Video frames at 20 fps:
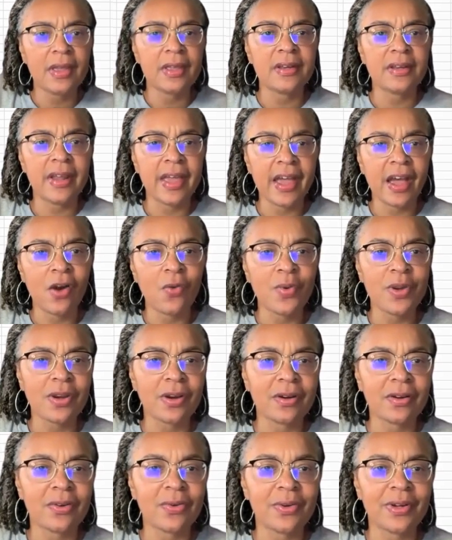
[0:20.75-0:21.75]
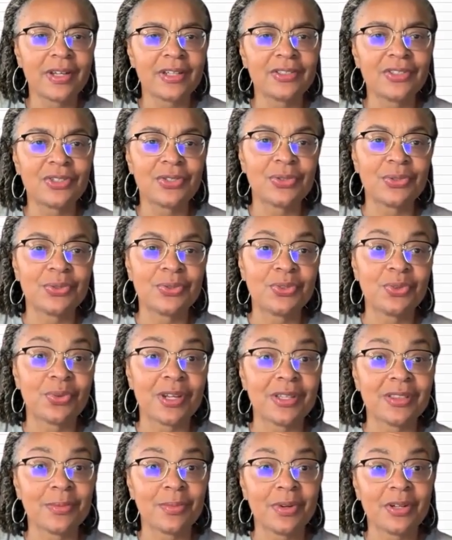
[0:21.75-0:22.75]
Now we are going to
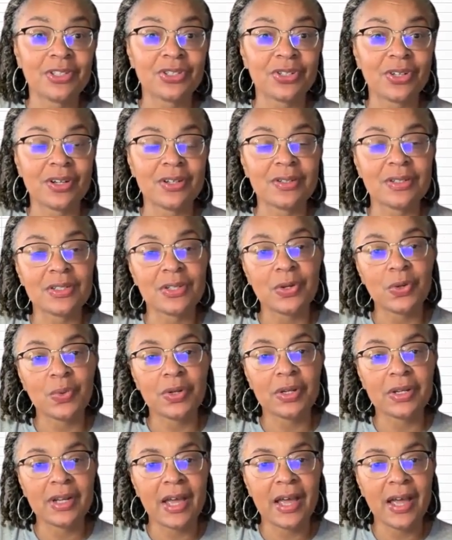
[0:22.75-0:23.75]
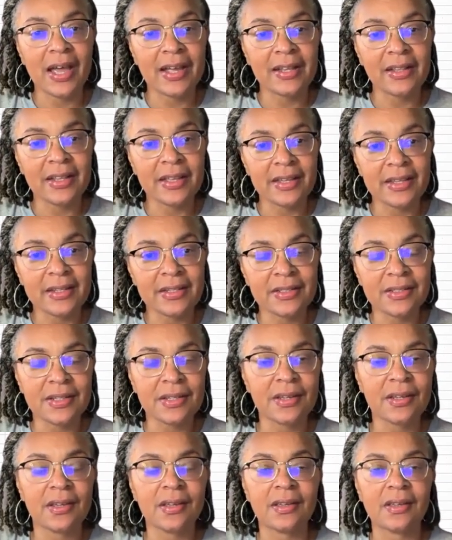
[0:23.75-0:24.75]
create the bar chart. So we're going to highlight
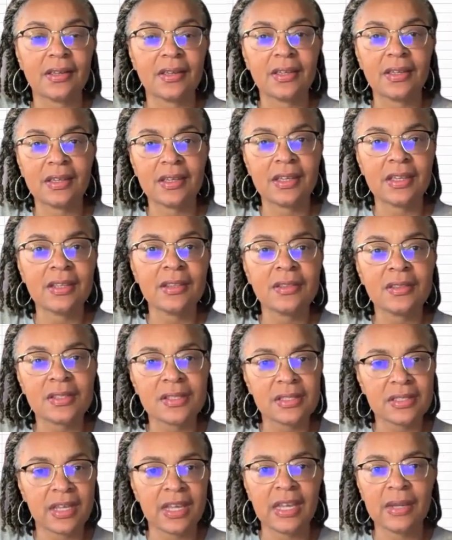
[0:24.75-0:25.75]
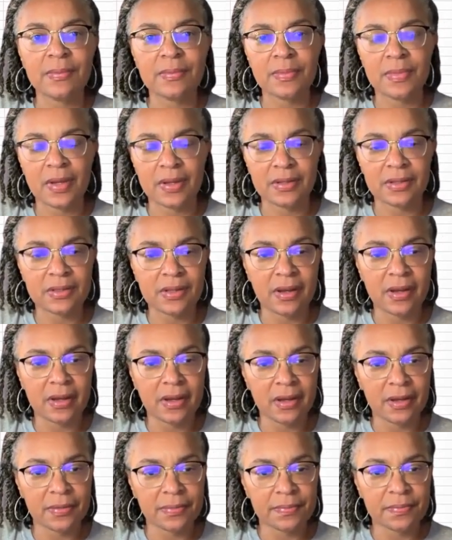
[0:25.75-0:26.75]
in the same
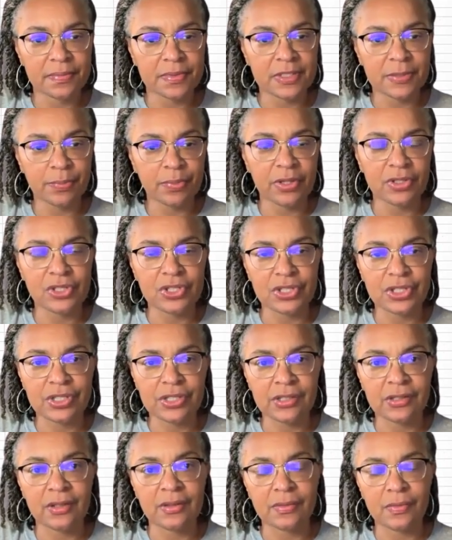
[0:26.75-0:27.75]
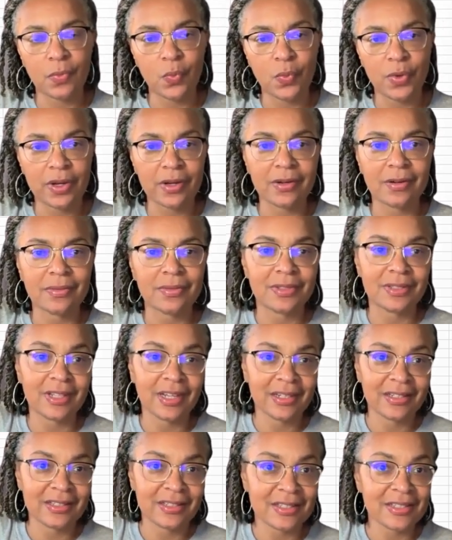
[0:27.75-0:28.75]
spreadsheet where the
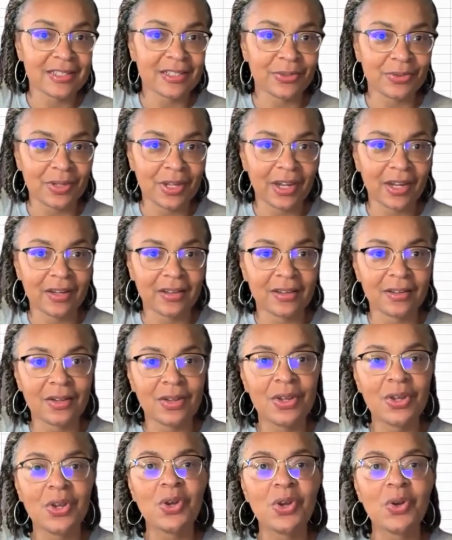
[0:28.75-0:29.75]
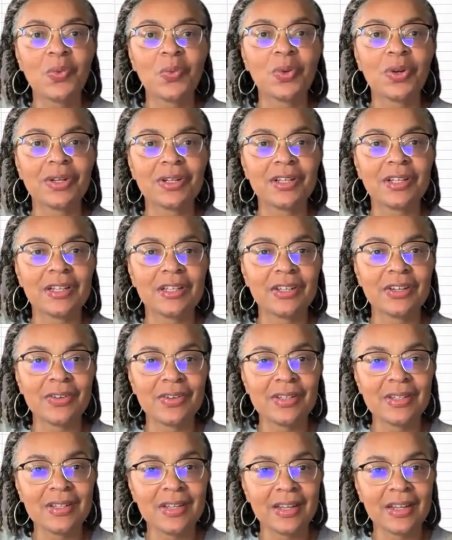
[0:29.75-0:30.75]
data is located. We're going to click
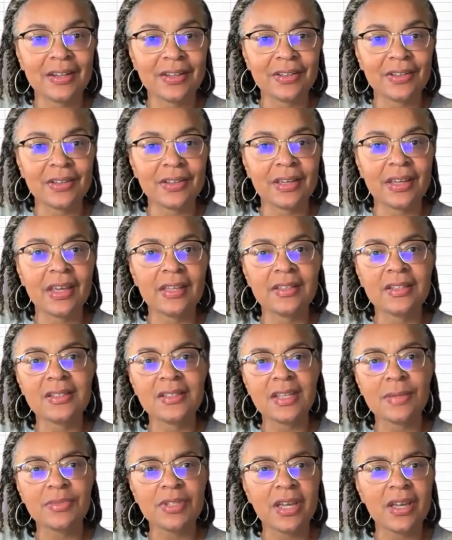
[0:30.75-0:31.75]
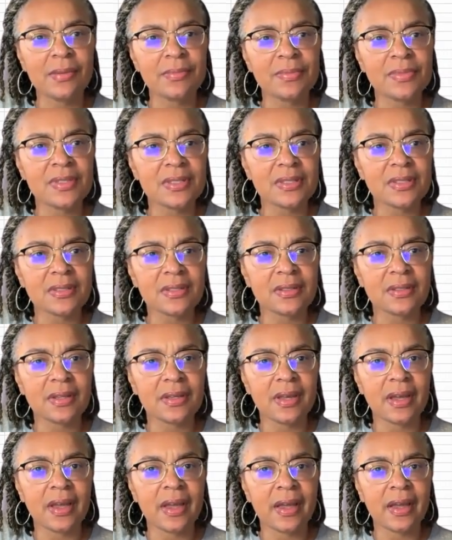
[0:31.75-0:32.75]
on data, and then sometimes
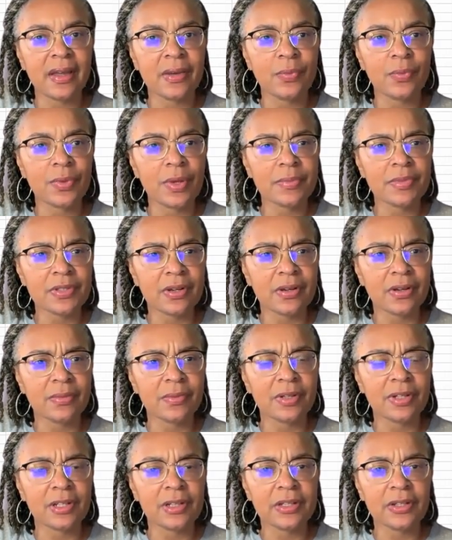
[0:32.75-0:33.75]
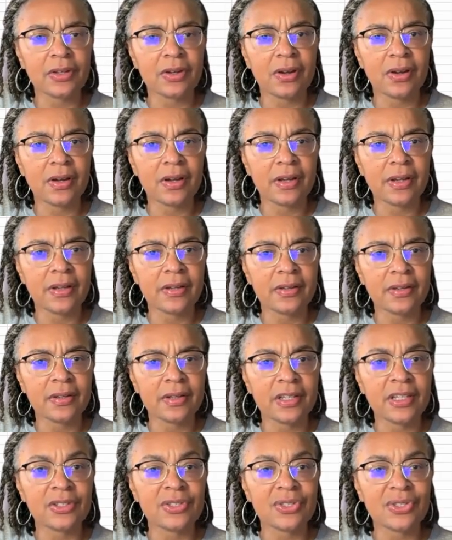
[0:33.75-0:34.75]
I'm sorry, we're going to click on
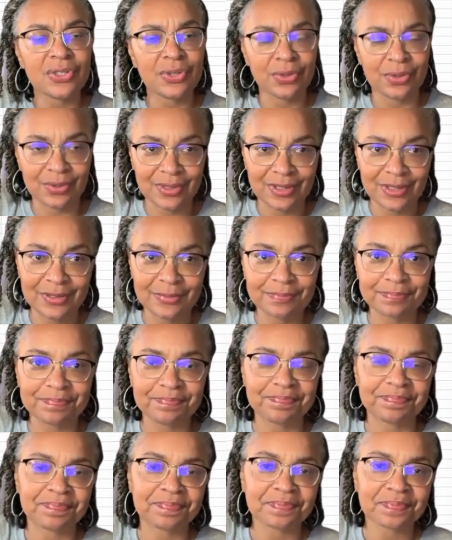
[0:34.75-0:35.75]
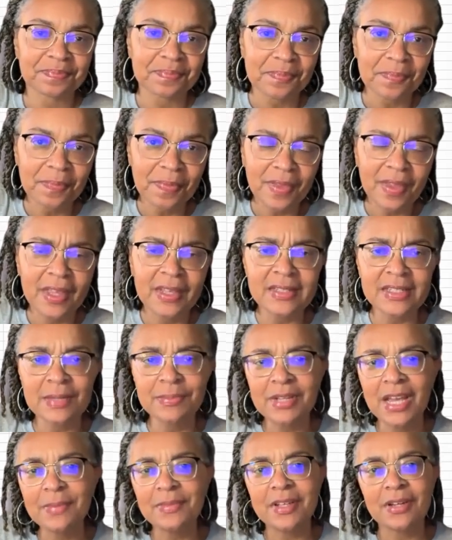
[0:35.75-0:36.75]
insert. And
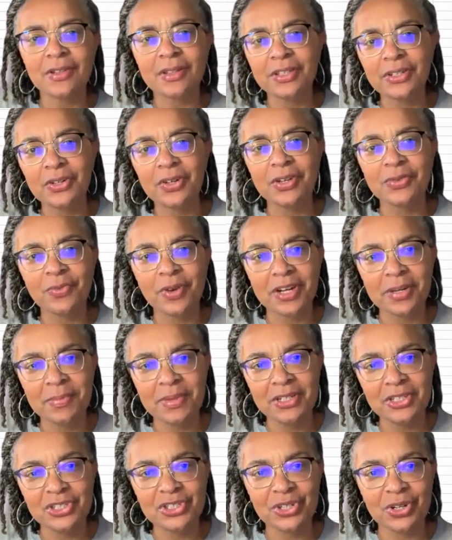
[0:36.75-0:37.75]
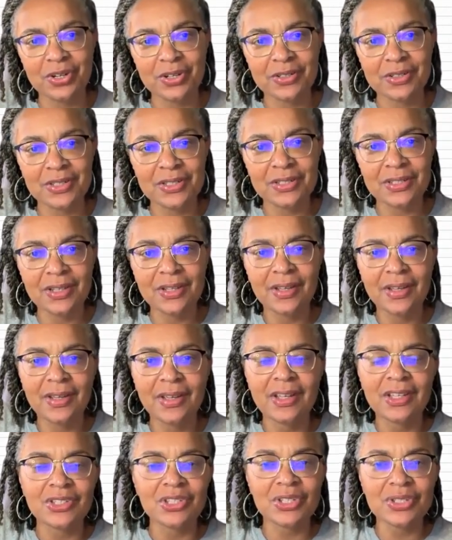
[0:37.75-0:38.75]
sometimes I'll click on recommended charts
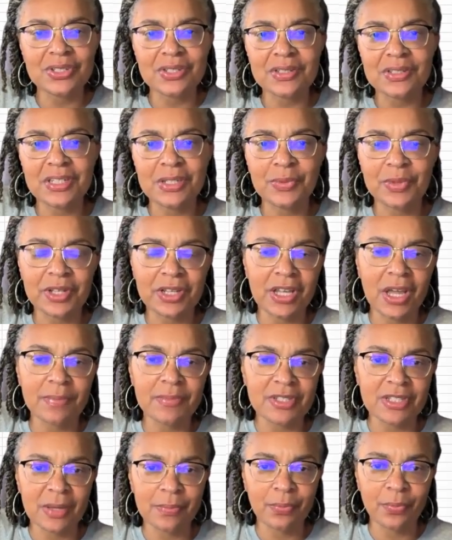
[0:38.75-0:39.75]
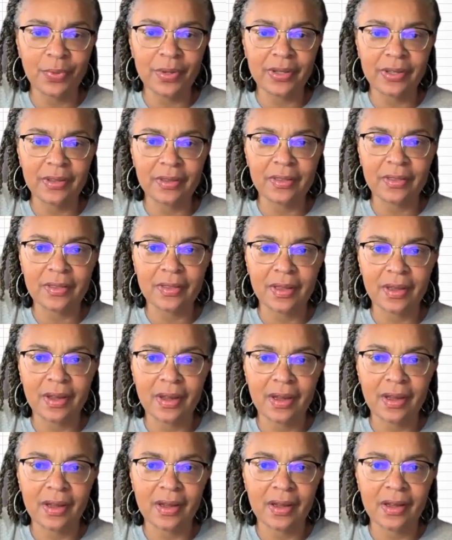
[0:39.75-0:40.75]
just to see what it comes up with.
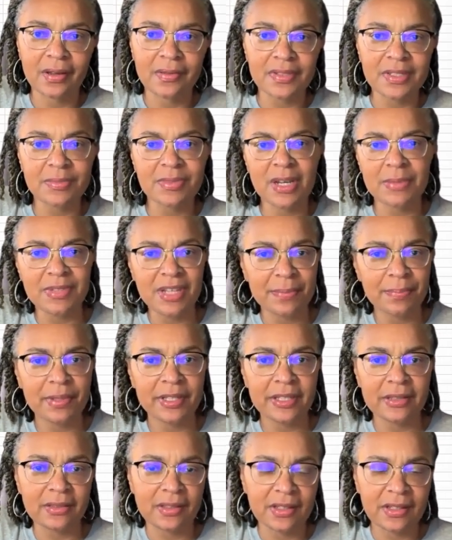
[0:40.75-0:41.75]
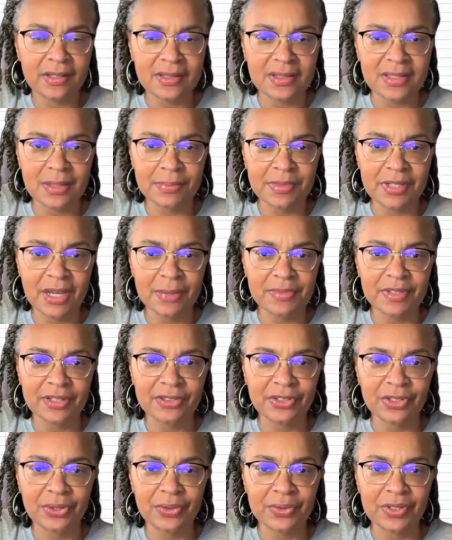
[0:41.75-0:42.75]
Sometimes I pick these, sometimes I
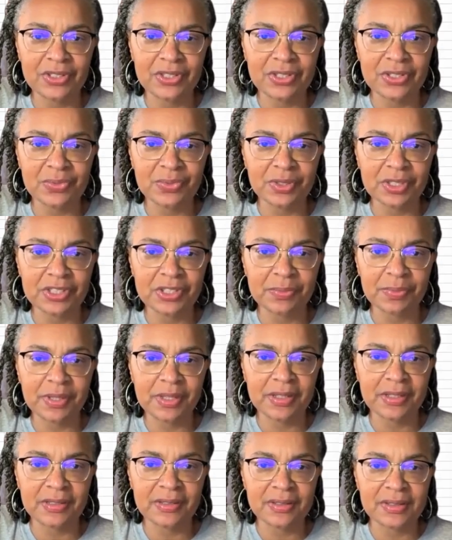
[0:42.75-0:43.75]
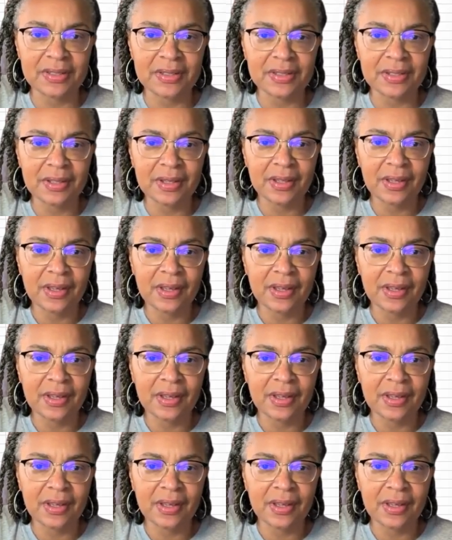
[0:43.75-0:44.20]
don't. It just really depends.